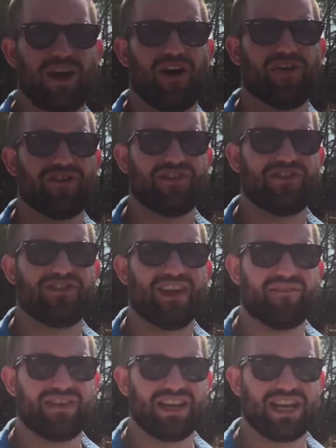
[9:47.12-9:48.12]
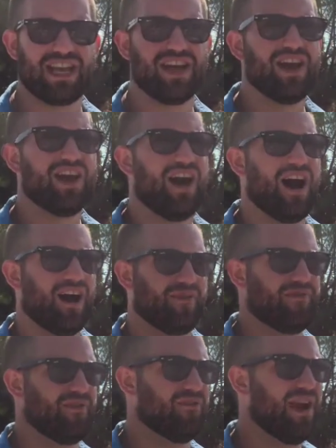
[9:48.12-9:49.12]
about 170.
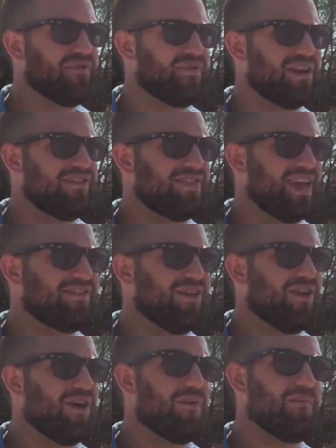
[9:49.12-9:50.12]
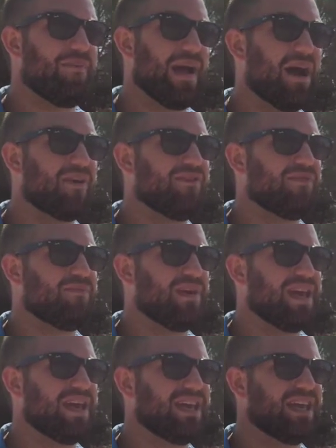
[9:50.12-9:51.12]
For reference, that's about as
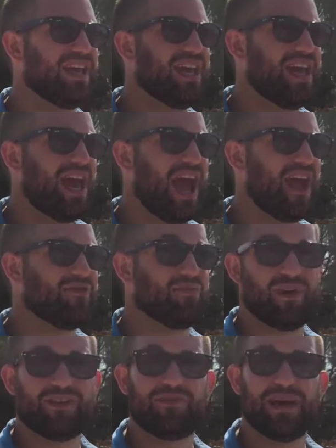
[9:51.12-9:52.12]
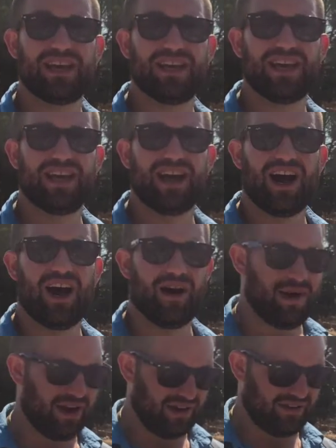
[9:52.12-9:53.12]
big as Richmond,
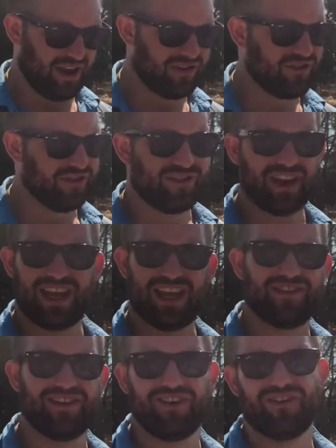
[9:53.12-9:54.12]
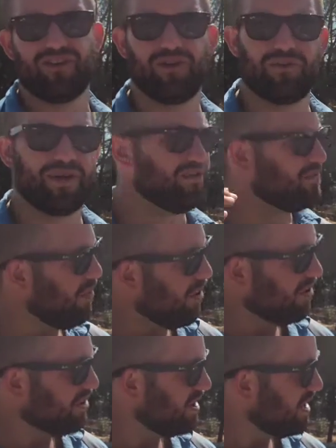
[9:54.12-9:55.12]
at least intra-city. It's a little bit
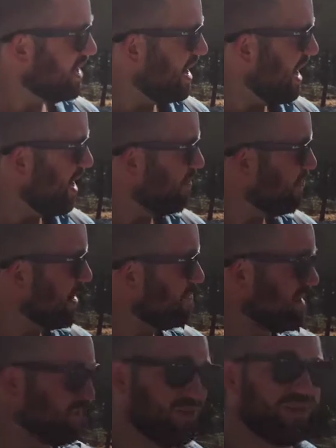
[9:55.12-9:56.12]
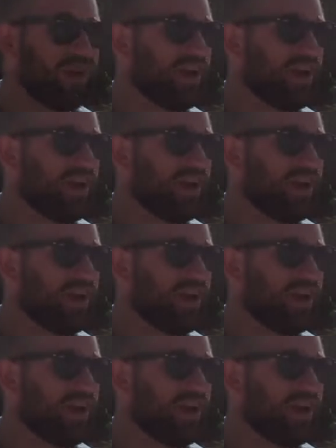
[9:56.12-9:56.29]
smaller, but I mean, we're